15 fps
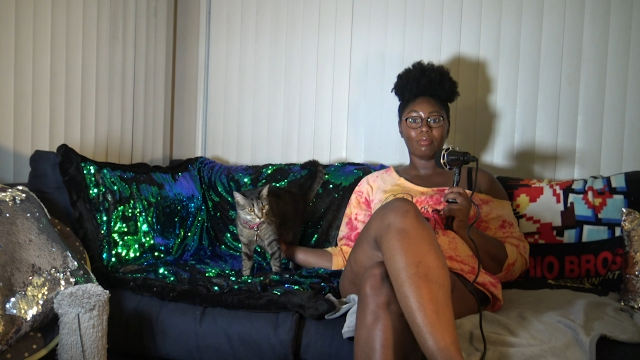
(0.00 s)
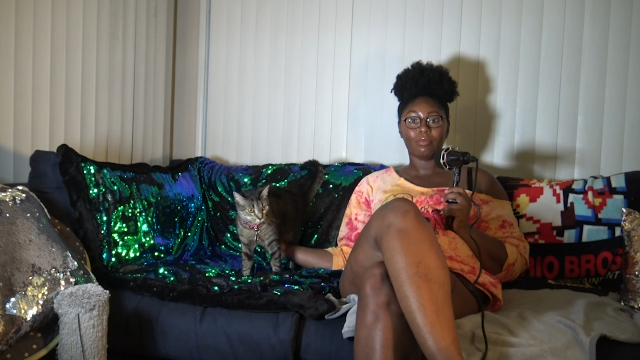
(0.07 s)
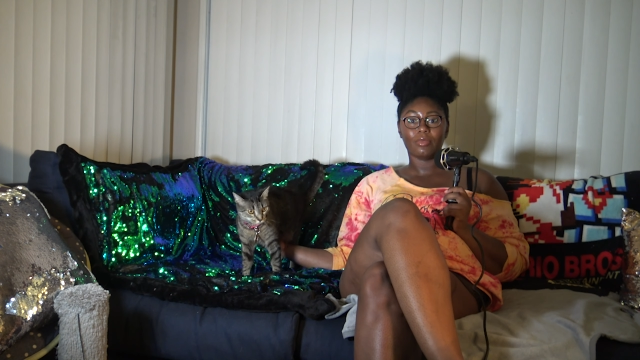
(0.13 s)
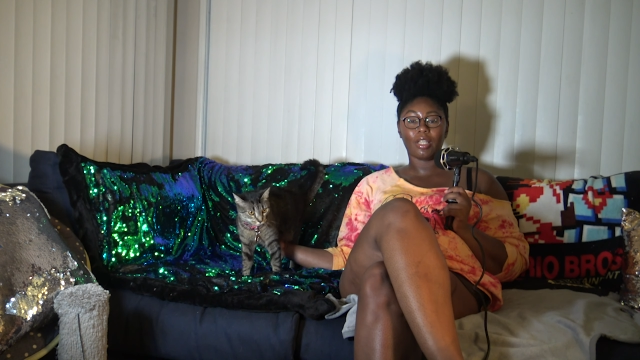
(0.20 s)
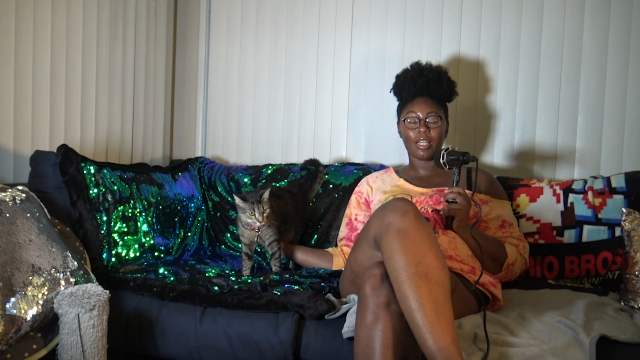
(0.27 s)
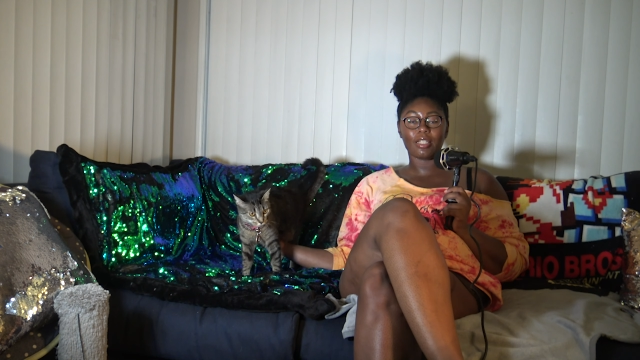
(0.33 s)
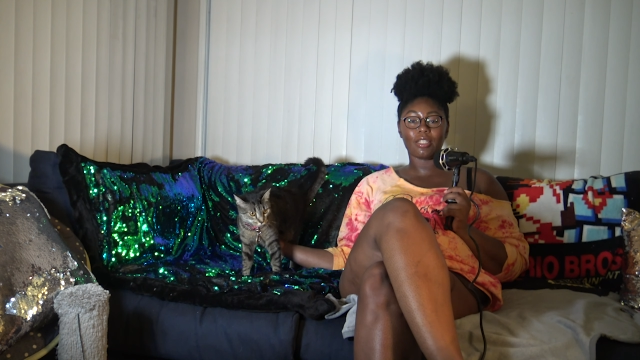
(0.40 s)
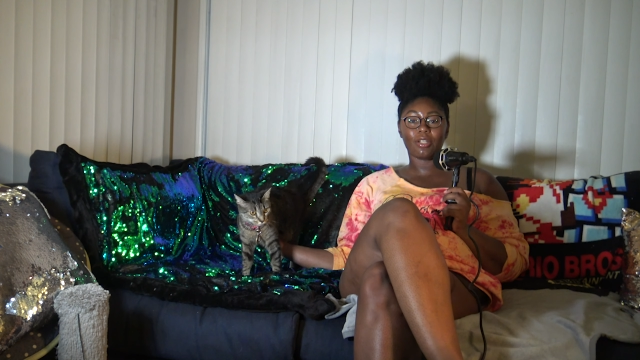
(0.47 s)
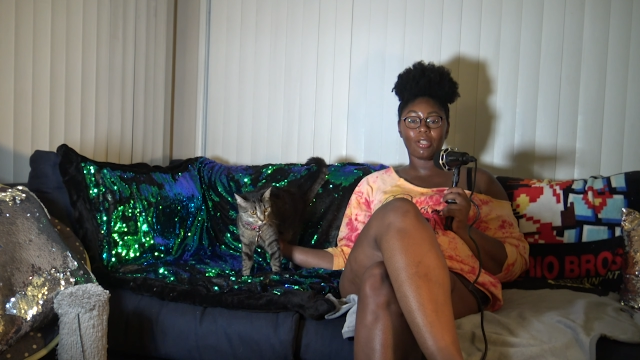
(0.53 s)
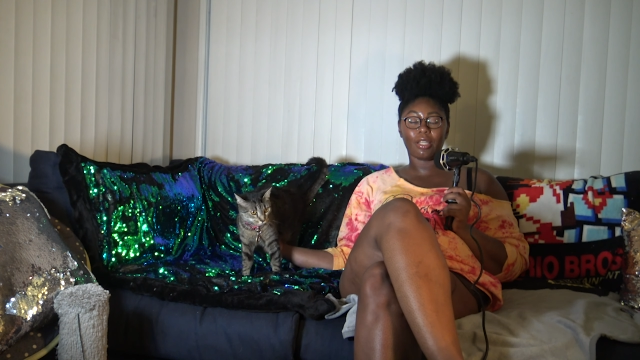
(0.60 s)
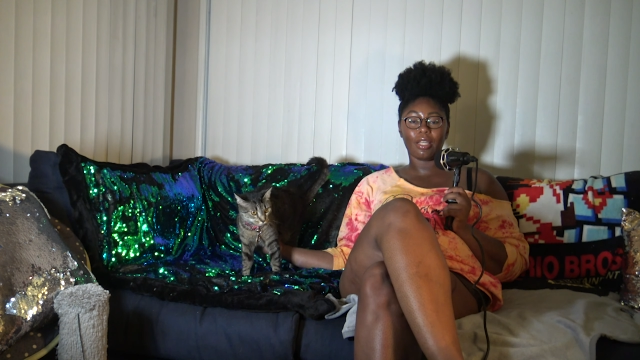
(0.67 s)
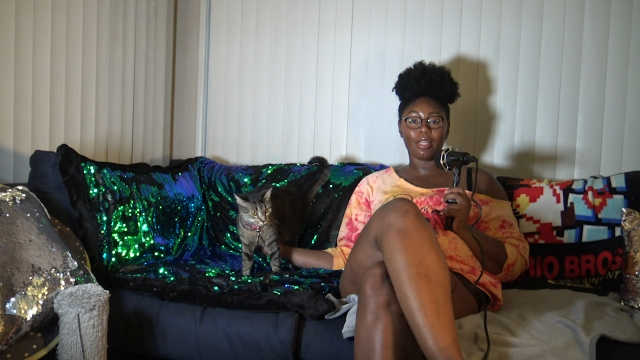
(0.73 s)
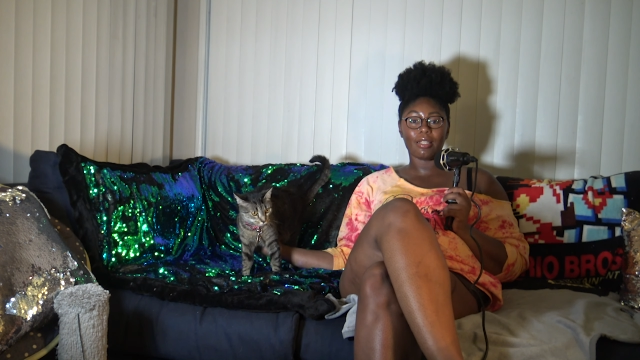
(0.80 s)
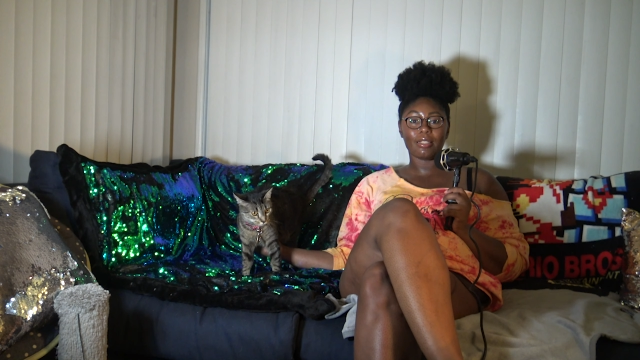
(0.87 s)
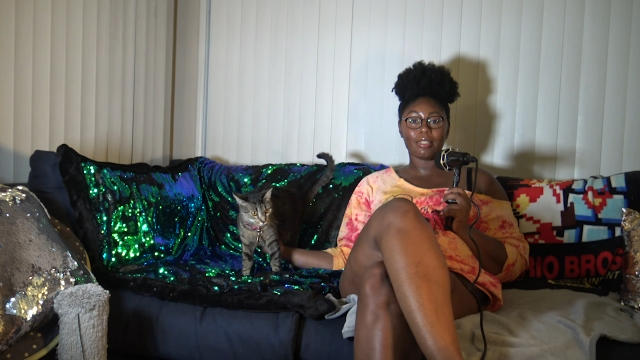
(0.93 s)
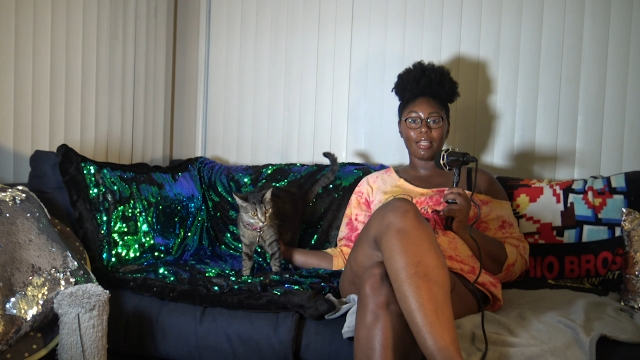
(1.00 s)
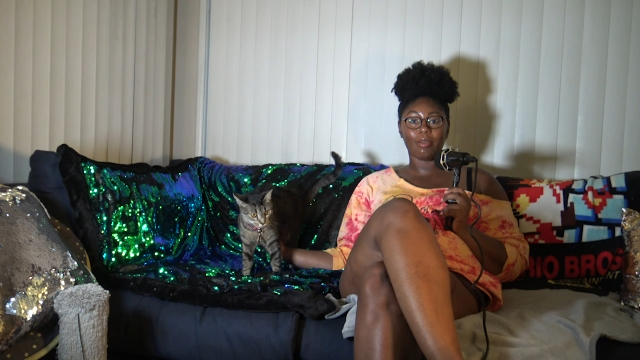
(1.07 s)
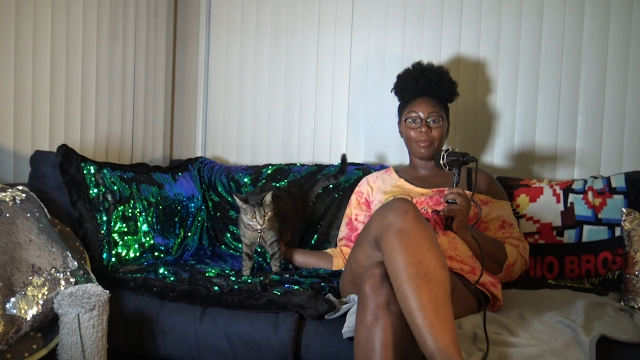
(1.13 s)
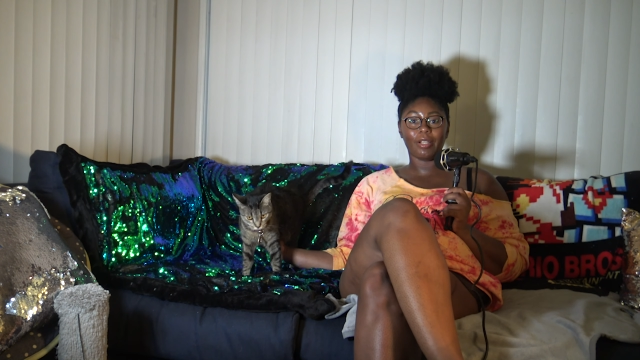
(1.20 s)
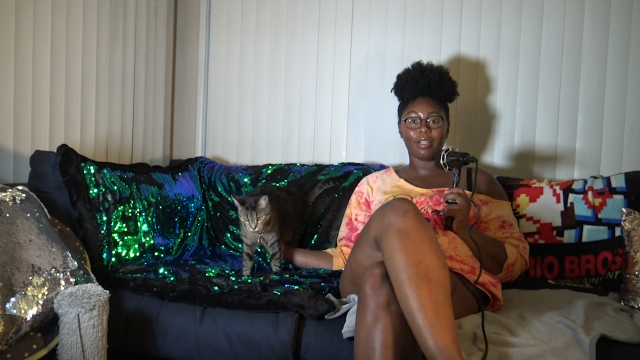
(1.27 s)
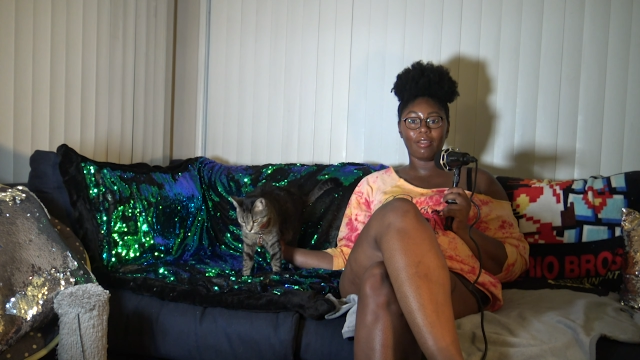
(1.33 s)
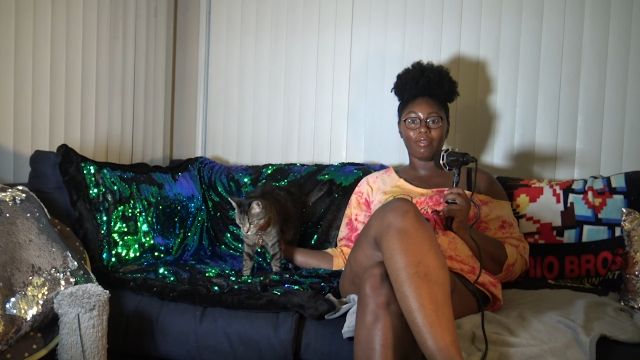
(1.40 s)
because they're kids, they
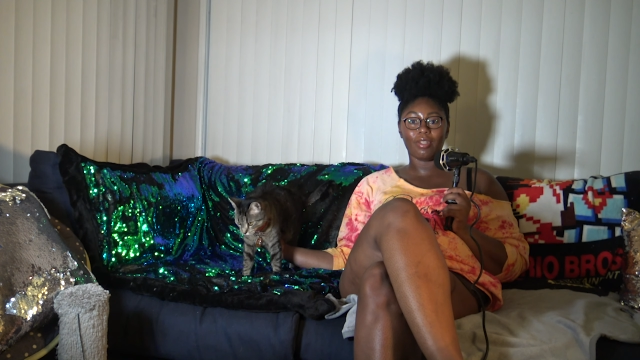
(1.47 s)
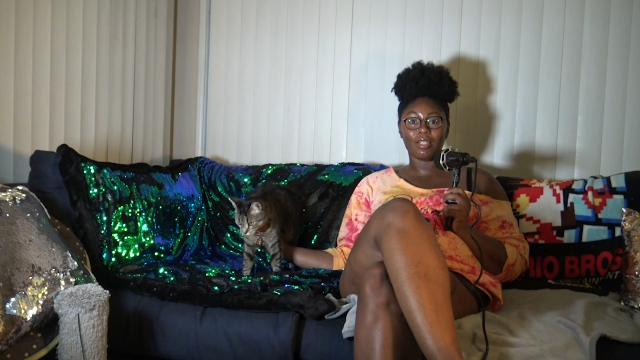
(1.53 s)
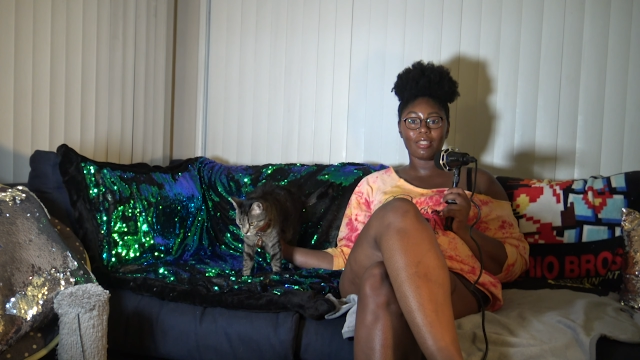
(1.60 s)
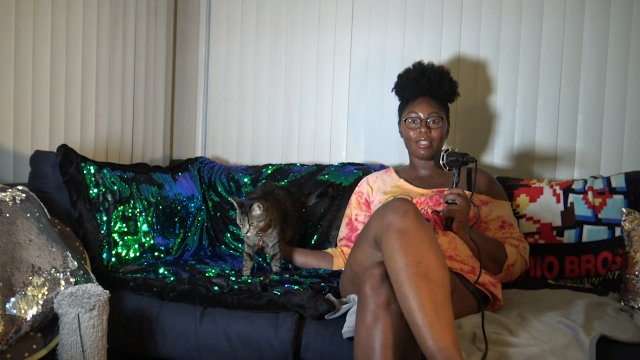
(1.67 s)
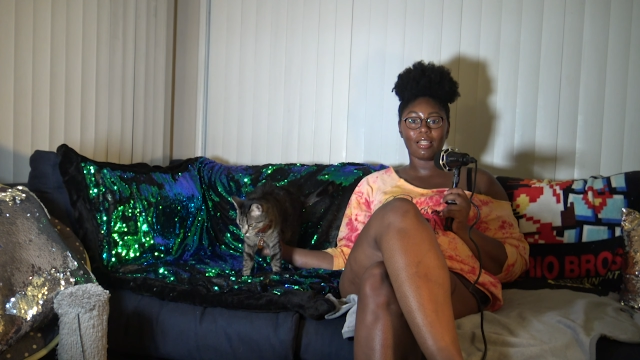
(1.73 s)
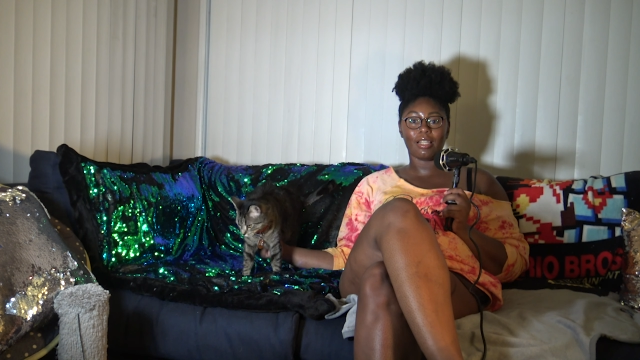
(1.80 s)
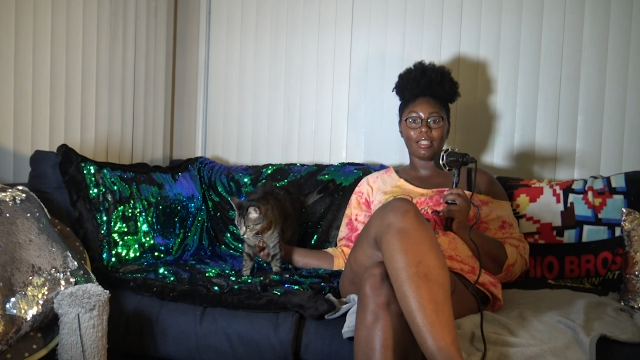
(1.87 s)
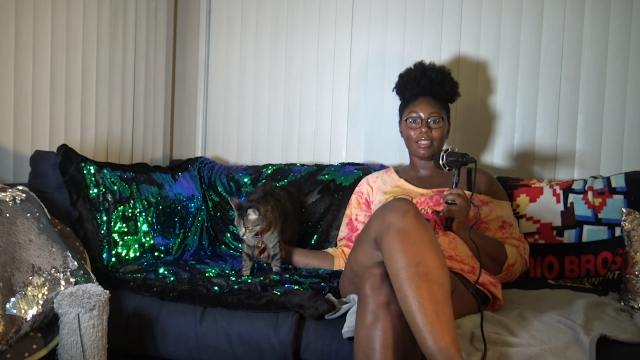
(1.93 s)
believe this and then